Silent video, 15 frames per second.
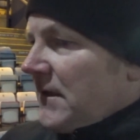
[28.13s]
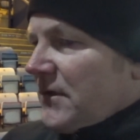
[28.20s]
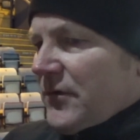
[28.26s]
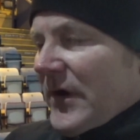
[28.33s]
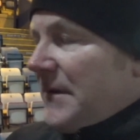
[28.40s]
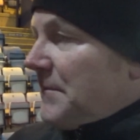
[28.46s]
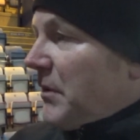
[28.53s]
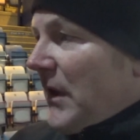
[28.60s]

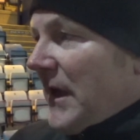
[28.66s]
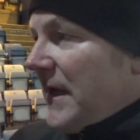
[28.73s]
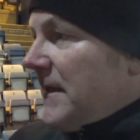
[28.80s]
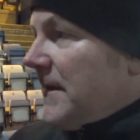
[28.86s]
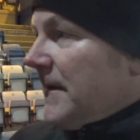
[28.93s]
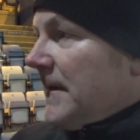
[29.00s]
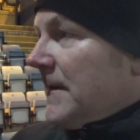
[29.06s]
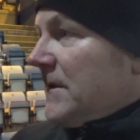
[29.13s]
Great play,
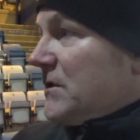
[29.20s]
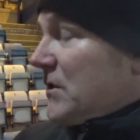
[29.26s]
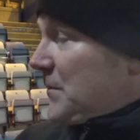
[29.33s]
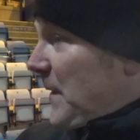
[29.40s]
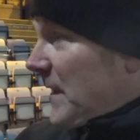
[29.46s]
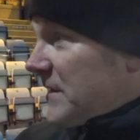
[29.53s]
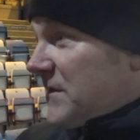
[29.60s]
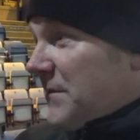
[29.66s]
just
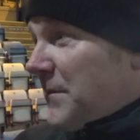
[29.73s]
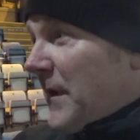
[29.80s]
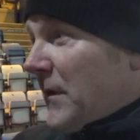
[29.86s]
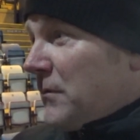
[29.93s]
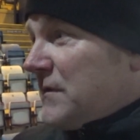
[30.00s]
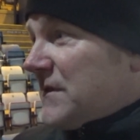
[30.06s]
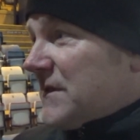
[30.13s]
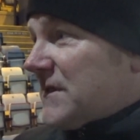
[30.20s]
past the
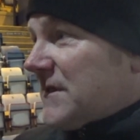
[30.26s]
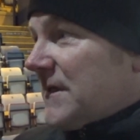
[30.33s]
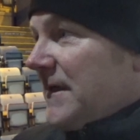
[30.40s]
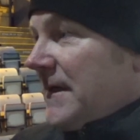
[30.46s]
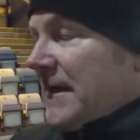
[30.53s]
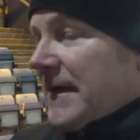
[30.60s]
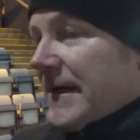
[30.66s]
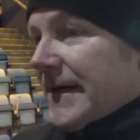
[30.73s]
post.
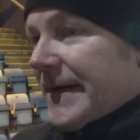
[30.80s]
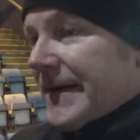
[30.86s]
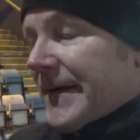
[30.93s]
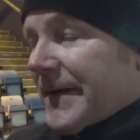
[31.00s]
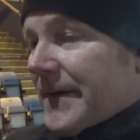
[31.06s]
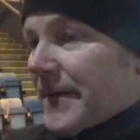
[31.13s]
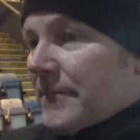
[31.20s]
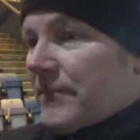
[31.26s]

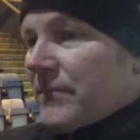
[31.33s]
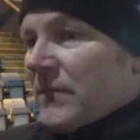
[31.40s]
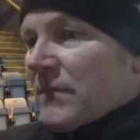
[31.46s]
Then